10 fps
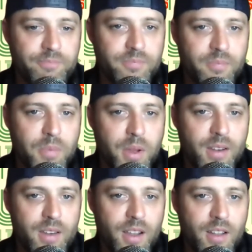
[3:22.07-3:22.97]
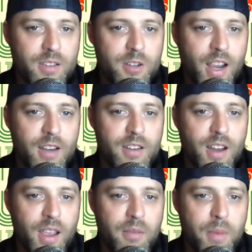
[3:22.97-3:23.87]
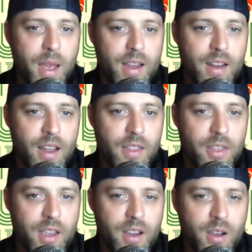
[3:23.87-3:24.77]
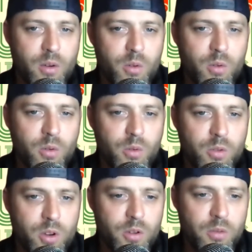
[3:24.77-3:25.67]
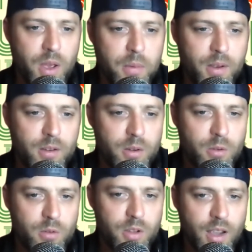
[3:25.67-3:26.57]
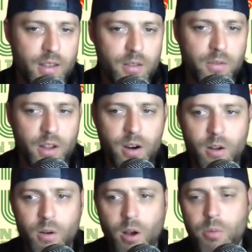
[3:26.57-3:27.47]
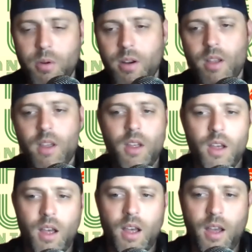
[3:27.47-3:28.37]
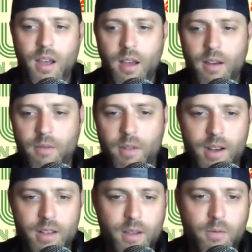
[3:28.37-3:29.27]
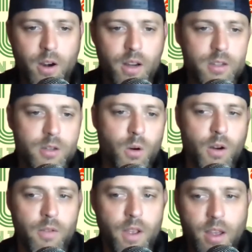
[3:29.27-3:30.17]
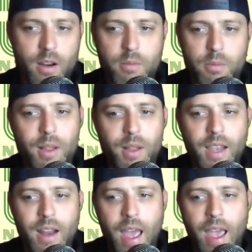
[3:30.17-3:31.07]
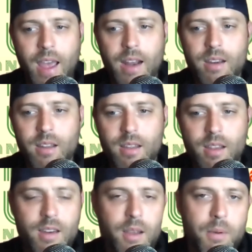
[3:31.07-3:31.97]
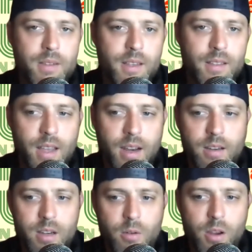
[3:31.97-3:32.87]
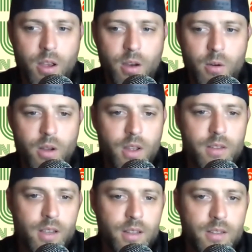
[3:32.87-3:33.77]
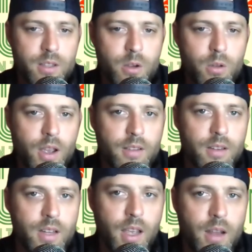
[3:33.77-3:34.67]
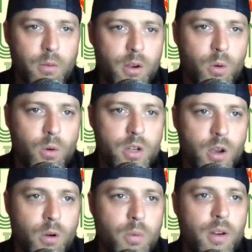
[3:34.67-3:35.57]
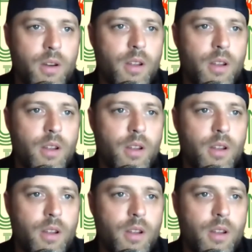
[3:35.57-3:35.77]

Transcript: But it's changed the name back in, I think, 2002 maybe, to Texas Valero Open. Like I said, very historic event, played at the TPC San Antonio since 2010 when the course opened.